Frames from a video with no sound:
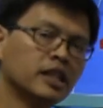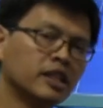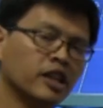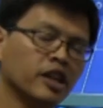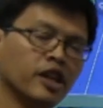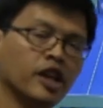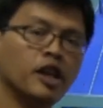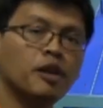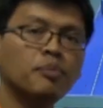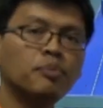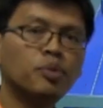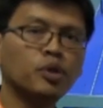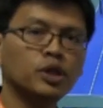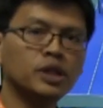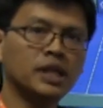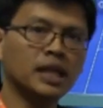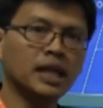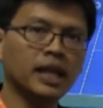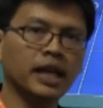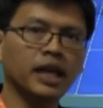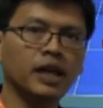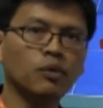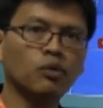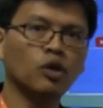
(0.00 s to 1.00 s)
The input
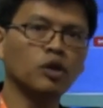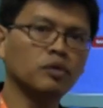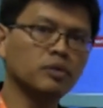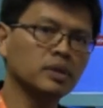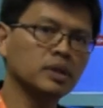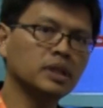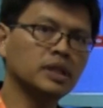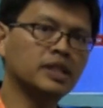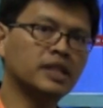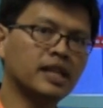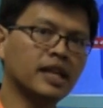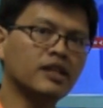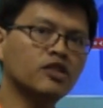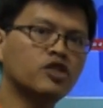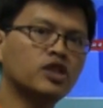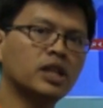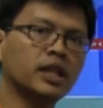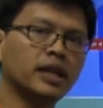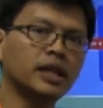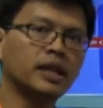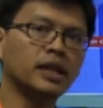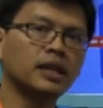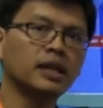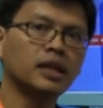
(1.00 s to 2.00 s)
delay will
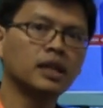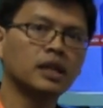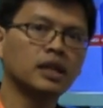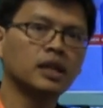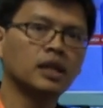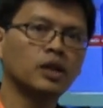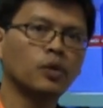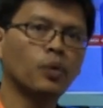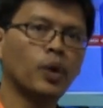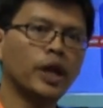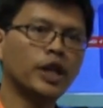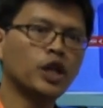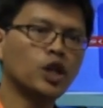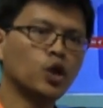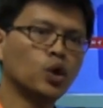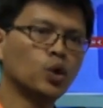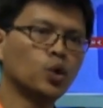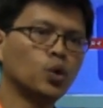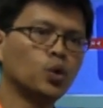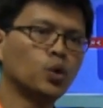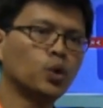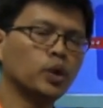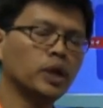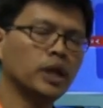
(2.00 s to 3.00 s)
essentially, when
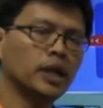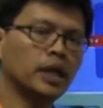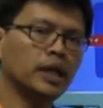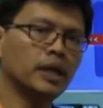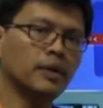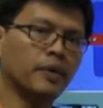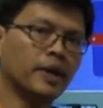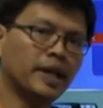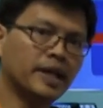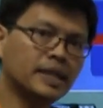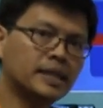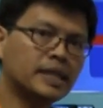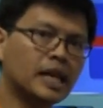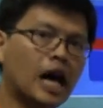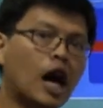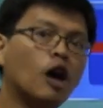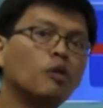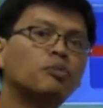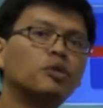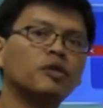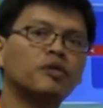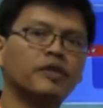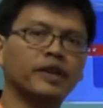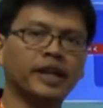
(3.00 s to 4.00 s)
it's
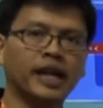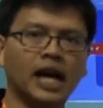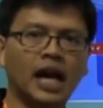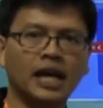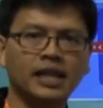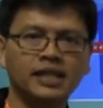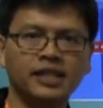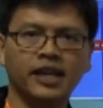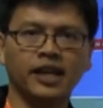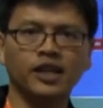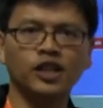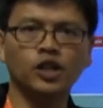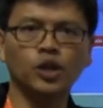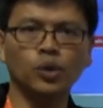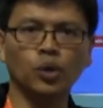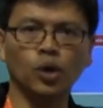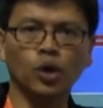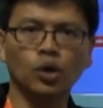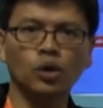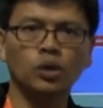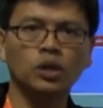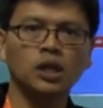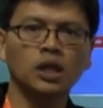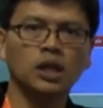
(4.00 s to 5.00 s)
output from the iscan
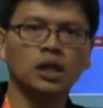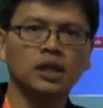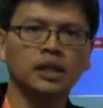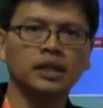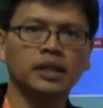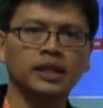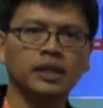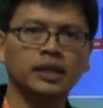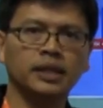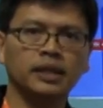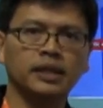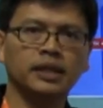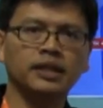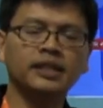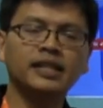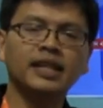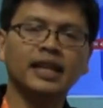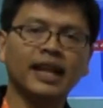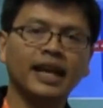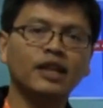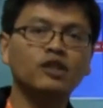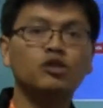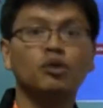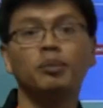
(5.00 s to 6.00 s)
Duo, the
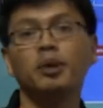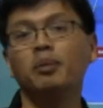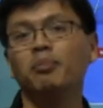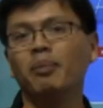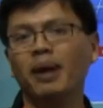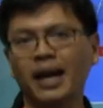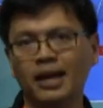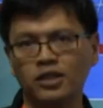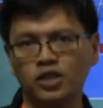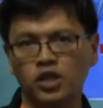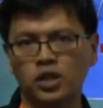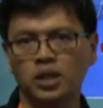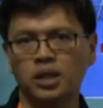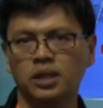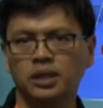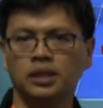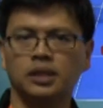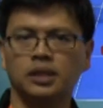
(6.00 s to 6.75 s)
delays will be matched.